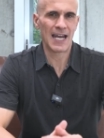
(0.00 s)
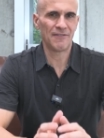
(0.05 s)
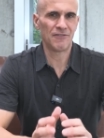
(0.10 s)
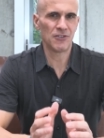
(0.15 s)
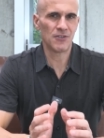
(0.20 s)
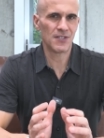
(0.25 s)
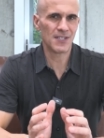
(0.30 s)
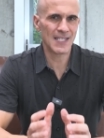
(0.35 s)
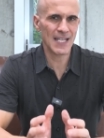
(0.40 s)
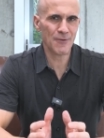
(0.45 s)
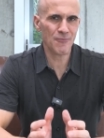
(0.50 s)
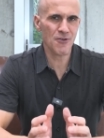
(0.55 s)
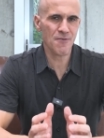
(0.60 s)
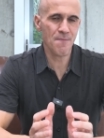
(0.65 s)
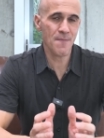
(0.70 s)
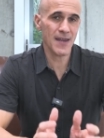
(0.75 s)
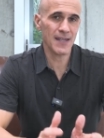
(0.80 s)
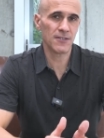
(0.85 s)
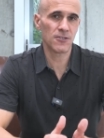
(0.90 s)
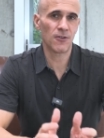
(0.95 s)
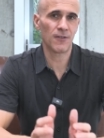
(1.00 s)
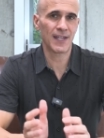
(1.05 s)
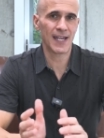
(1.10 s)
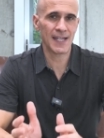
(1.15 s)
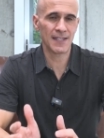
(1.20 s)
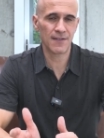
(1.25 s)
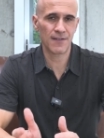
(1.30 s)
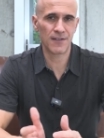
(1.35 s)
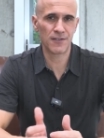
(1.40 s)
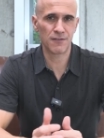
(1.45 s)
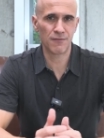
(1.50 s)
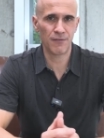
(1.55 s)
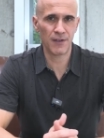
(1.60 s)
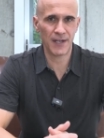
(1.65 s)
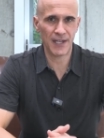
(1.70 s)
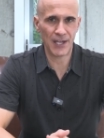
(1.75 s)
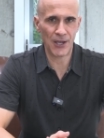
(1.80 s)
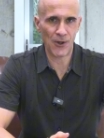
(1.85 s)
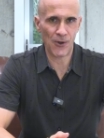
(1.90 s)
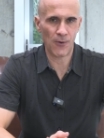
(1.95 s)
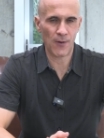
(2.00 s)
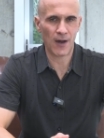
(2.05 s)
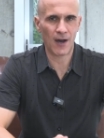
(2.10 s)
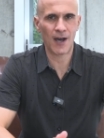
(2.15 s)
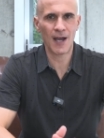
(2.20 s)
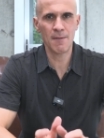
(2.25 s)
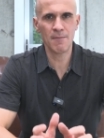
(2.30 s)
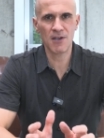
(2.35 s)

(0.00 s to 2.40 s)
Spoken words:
And if you stick with me until the end of this video,